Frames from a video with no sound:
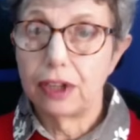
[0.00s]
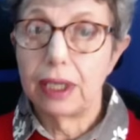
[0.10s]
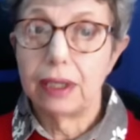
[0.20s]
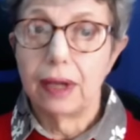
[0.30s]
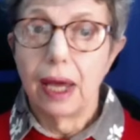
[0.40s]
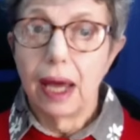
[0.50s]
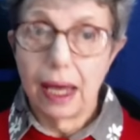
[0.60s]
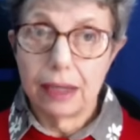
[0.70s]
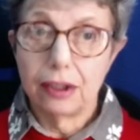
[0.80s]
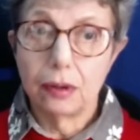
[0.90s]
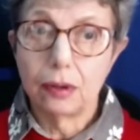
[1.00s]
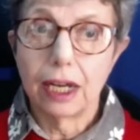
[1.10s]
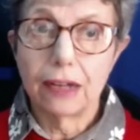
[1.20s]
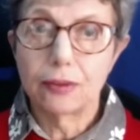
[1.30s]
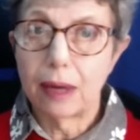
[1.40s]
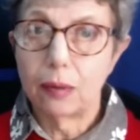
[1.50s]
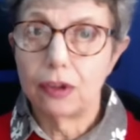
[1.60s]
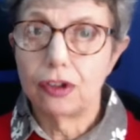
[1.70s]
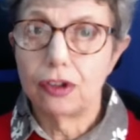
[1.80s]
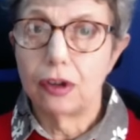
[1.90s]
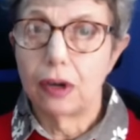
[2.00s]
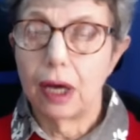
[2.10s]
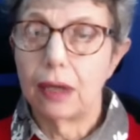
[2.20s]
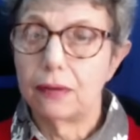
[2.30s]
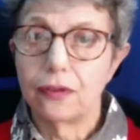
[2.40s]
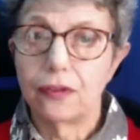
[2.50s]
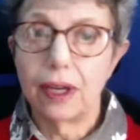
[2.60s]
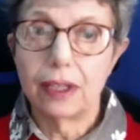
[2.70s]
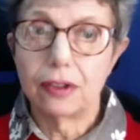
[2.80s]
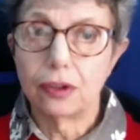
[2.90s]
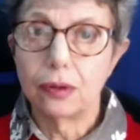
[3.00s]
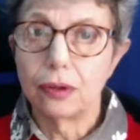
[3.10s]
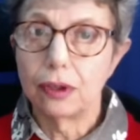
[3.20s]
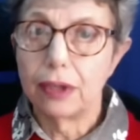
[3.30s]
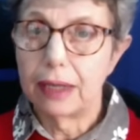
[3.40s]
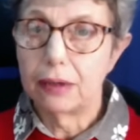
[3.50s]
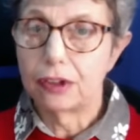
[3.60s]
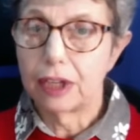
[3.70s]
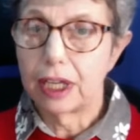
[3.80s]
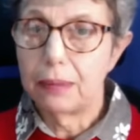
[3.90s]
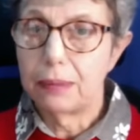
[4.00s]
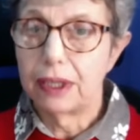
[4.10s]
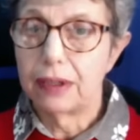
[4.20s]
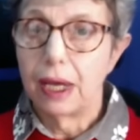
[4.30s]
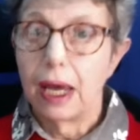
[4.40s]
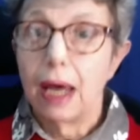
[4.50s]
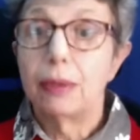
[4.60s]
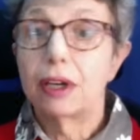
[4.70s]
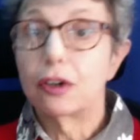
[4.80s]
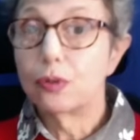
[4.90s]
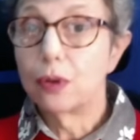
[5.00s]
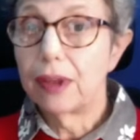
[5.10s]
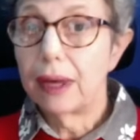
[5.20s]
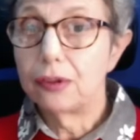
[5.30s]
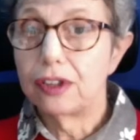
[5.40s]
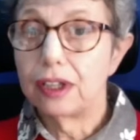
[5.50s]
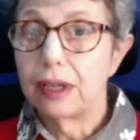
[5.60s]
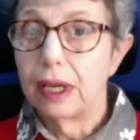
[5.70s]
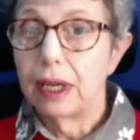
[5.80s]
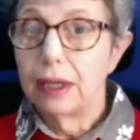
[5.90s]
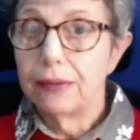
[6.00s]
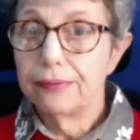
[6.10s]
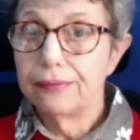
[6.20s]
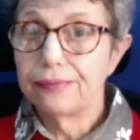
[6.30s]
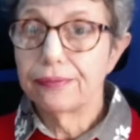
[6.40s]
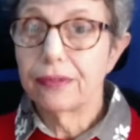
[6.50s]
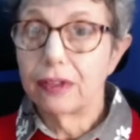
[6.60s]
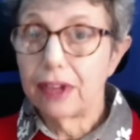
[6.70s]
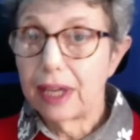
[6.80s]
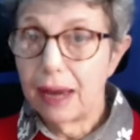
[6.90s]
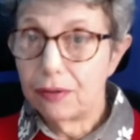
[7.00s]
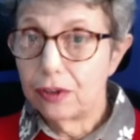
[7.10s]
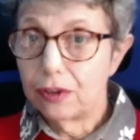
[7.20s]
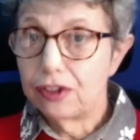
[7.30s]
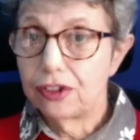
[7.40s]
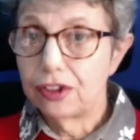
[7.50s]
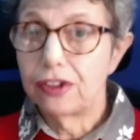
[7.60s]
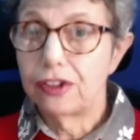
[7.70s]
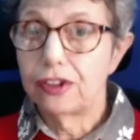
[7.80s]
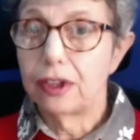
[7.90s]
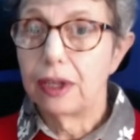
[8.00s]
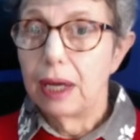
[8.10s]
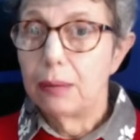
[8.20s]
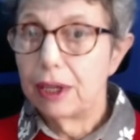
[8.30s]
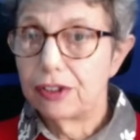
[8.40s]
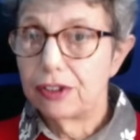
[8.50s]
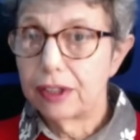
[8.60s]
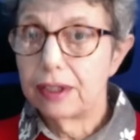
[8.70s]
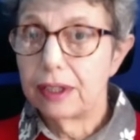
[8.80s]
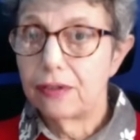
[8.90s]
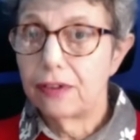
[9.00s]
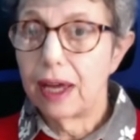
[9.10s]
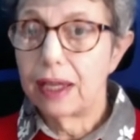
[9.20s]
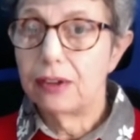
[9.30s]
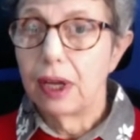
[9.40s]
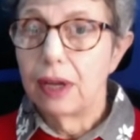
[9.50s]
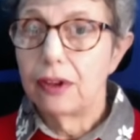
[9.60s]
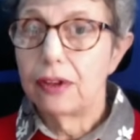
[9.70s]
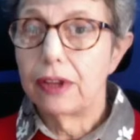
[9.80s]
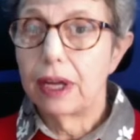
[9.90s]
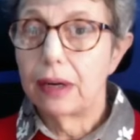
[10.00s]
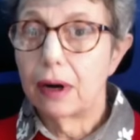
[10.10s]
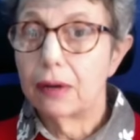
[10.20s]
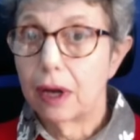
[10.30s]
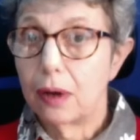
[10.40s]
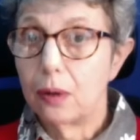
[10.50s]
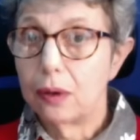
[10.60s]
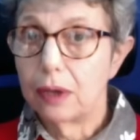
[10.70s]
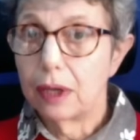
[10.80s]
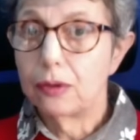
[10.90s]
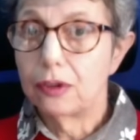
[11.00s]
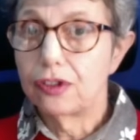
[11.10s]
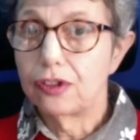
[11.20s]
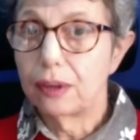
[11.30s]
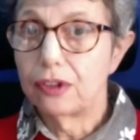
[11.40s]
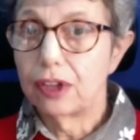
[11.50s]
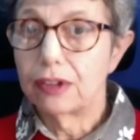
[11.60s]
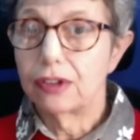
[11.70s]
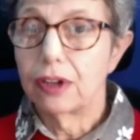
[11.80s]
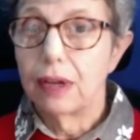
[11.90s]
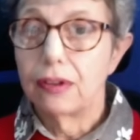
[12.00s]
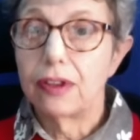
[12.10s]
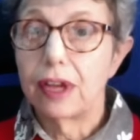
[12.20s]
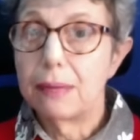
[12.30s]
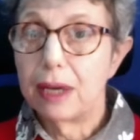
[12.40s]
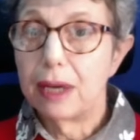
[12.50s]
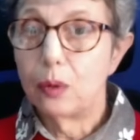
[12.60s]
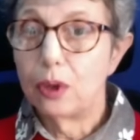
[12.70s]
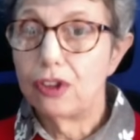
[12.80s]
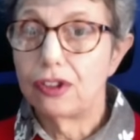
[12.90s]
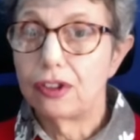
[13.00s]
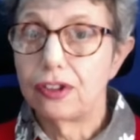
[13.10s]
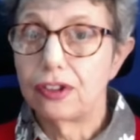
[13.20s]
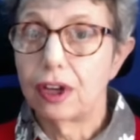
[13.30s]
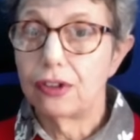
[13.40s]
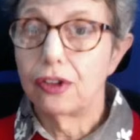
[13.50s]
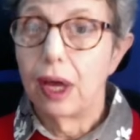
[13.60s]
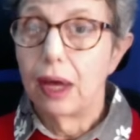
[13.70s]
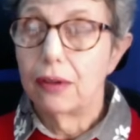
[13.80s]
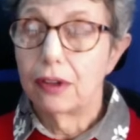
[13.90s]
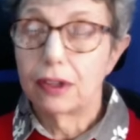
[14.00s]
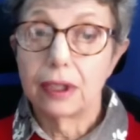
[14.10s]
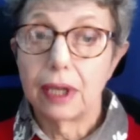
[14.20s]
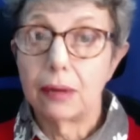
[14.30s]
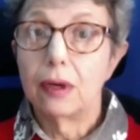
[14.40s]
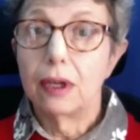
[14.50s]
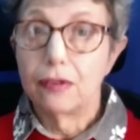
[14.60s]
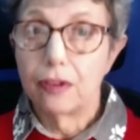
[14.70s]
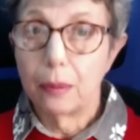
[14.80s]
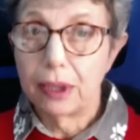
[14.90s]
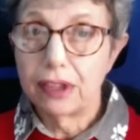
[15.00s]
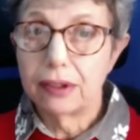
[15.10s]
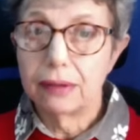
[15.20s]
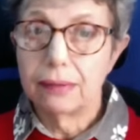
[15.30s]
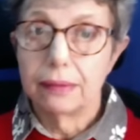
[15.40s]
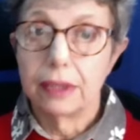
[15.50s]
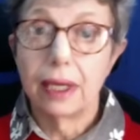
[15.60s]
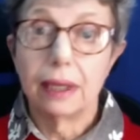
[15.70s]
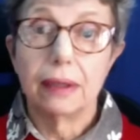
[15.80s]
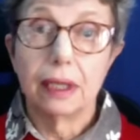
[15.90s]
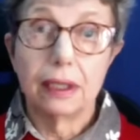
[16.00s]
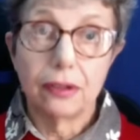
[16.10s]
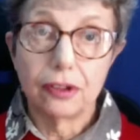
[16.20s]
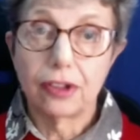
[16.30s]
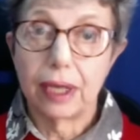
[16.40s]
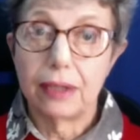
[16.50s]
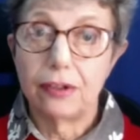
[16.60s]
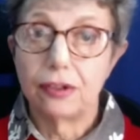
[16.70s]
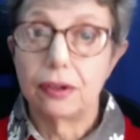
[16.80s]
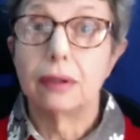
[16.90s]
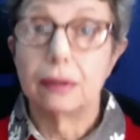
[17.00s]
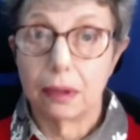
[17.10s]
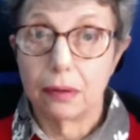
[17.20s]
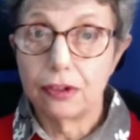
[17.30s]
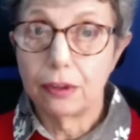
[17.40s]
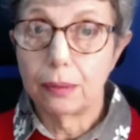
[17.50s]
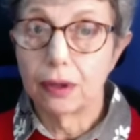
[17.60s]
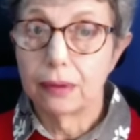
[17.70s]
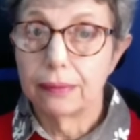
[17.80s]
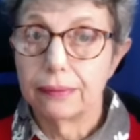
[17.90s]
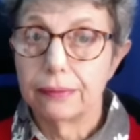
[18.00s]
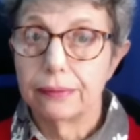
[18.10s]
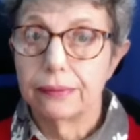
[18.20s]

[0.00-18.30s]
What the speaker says: indeed, and you clasp that one to your heart and fight tooth and nail to keep it, because without it, the average citizen may suddenly find that there are a whole load of subjects that they may wish to discuss that are now forbidden, and in this case, arrestable.